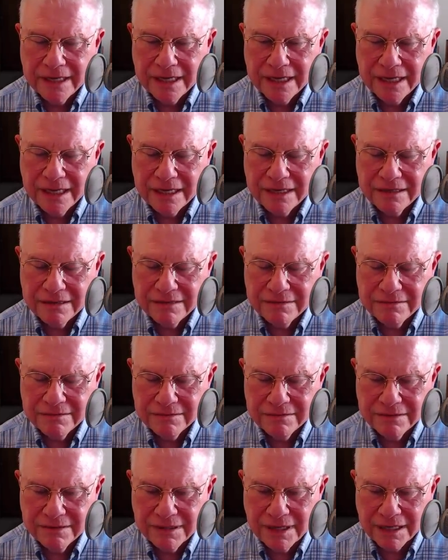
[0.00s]
And
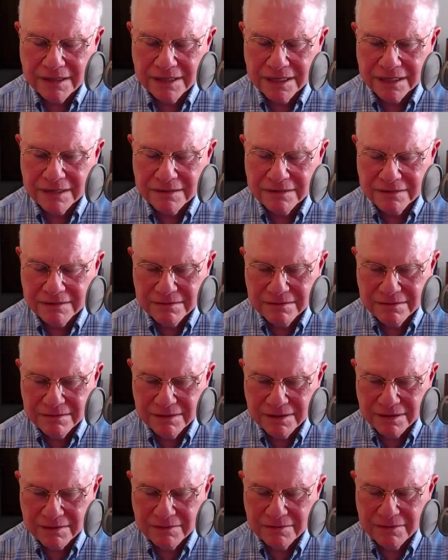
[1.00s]
I did,
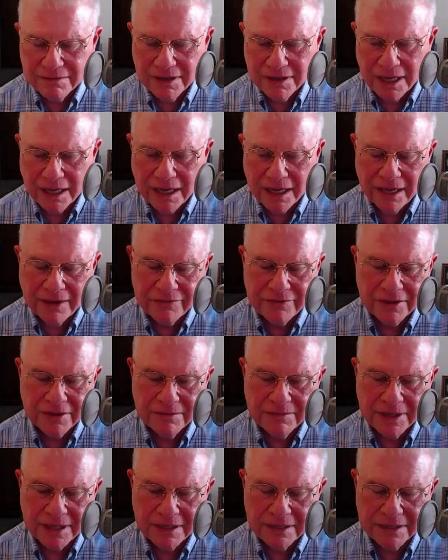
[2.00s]
after
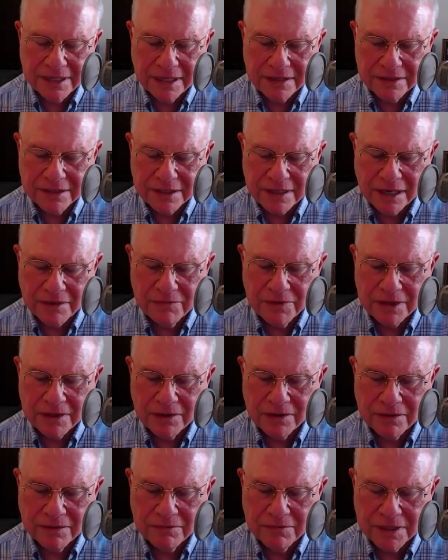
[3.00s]
the meditation, I went
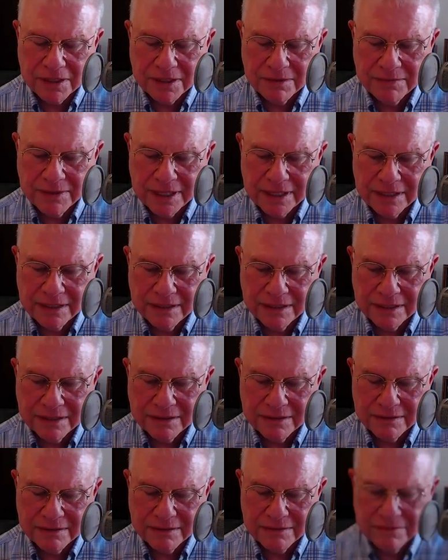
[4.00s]
went to bed
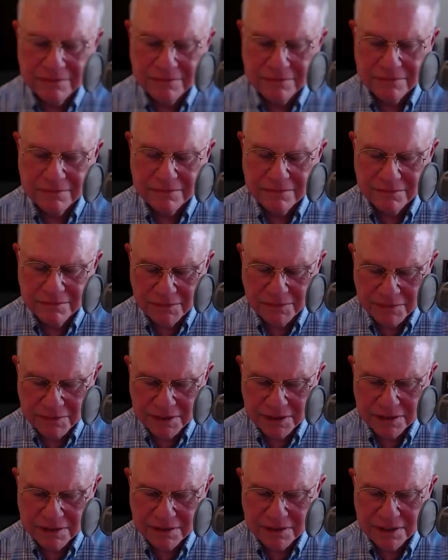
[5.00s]
and
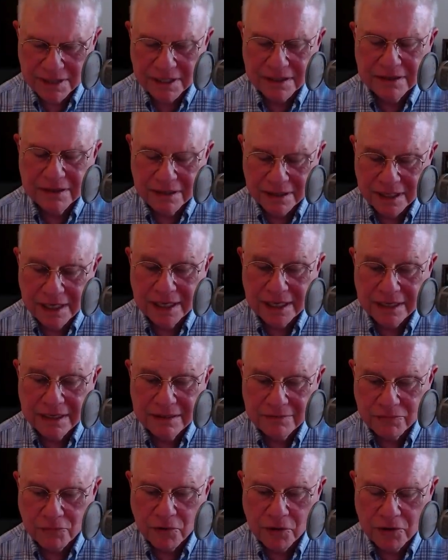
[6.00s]
did
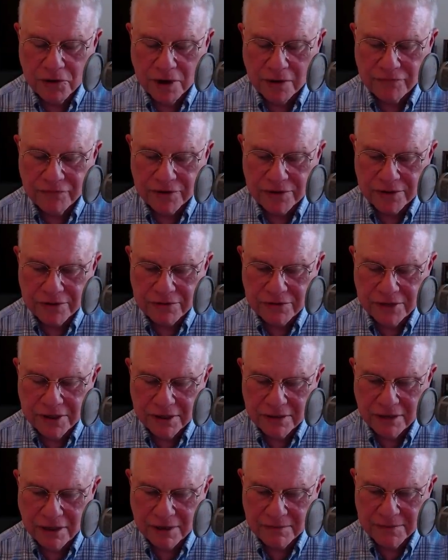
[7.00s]
again, woke up for the three
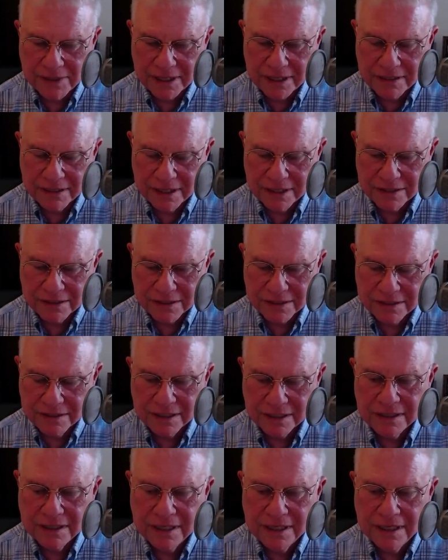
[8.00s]
o'clock meditation.
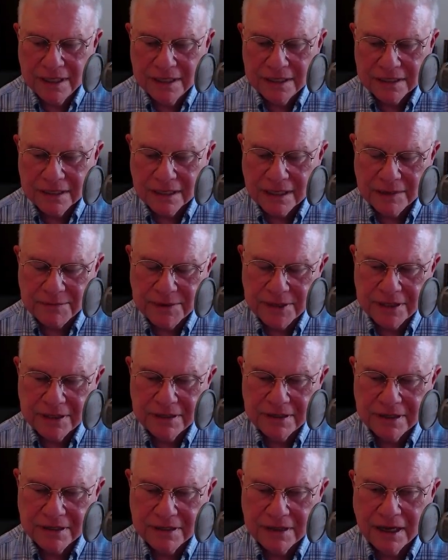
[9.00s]
The telepathy
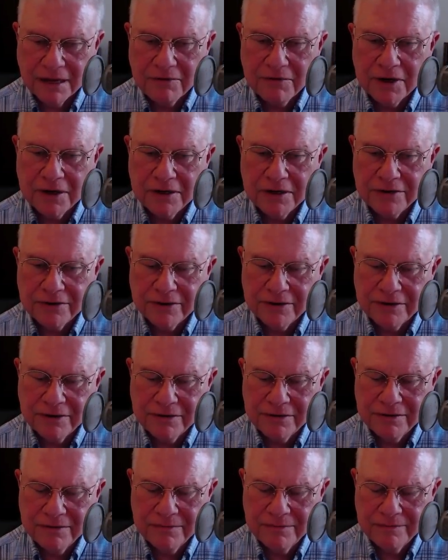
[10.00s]
did not
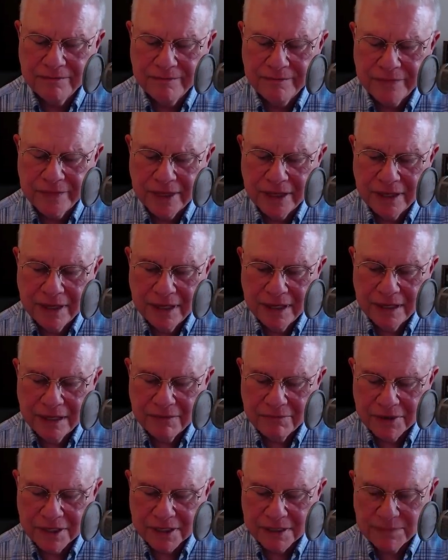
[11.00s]
return,
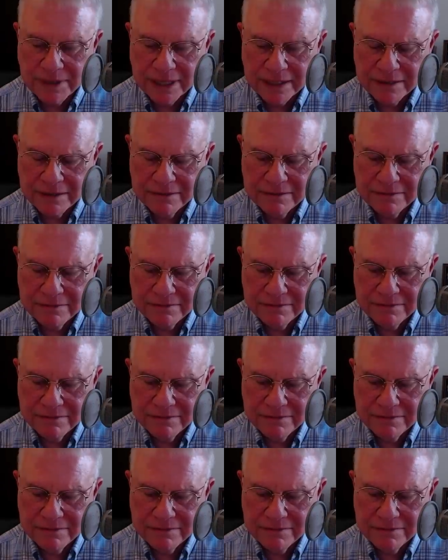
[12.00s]
went to bed.